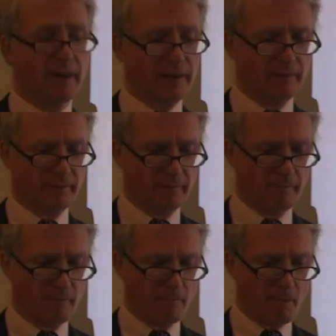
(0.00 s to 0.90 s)
have.
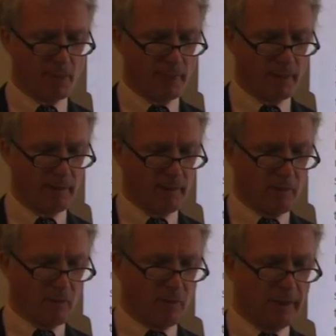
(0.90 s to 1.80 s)

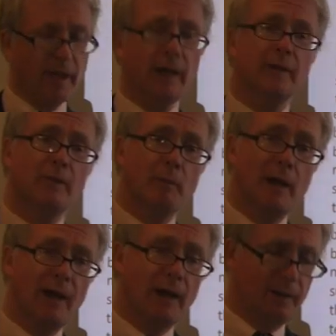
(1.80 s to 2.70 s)
We now have the
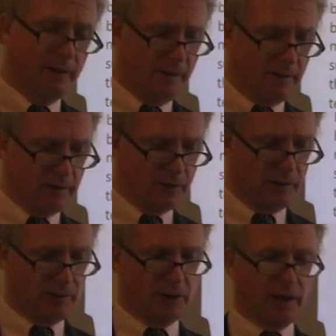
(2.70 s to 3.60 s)
power
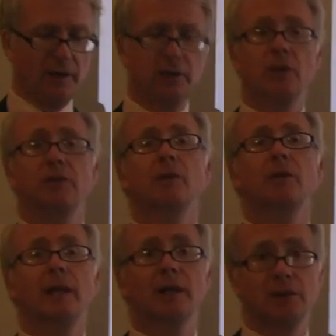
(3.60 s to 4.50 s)
to change not
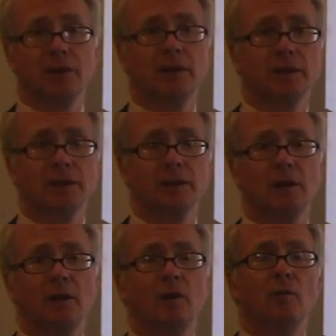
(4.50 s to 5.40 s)
only our
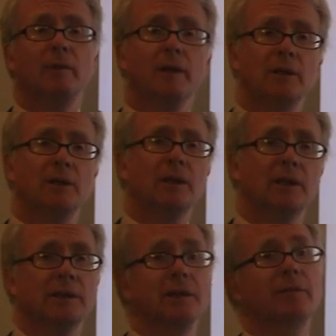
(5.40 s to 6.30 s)
genes, but the
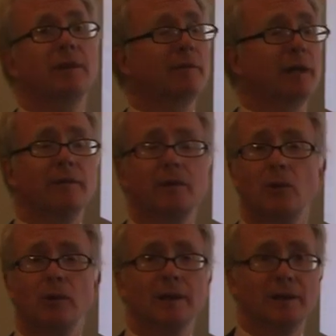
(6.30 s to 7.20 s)
genes of every other
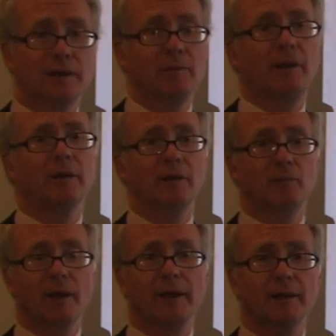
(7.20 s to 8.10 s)
organism on the
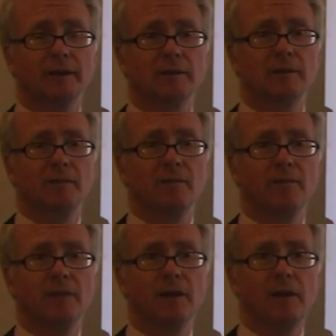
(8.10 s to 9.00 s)
planet.
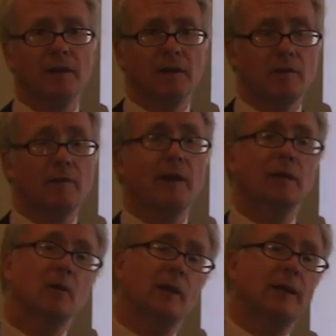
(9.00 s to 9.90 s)

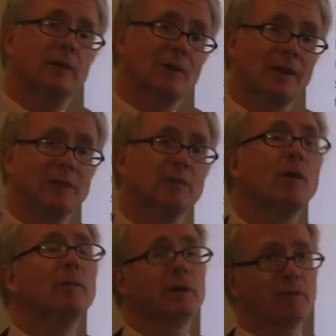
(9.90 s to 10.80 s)
That great
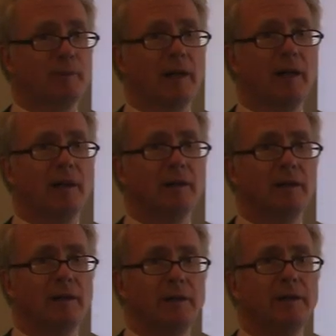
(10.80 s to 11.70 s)
transformative power
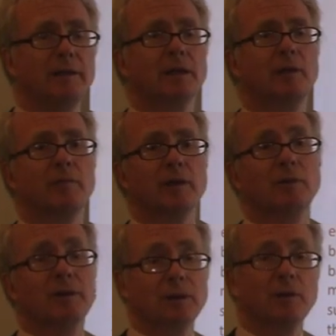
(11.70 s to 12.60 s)
is
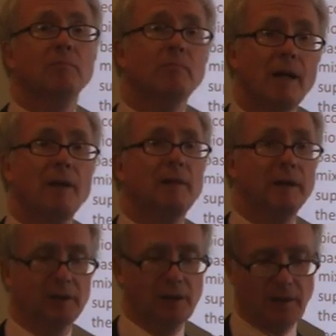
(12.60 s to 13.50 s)
something which may
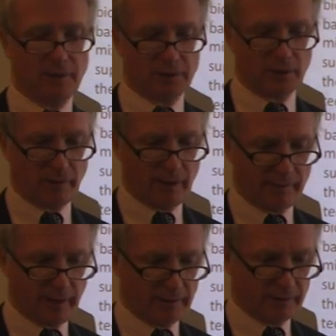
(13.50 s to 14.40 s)
be a challenge to our
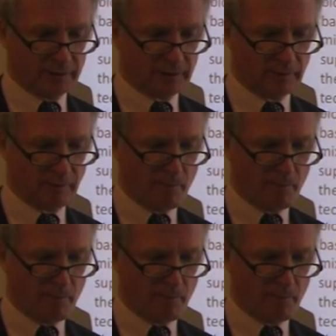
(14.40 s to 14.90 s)
values.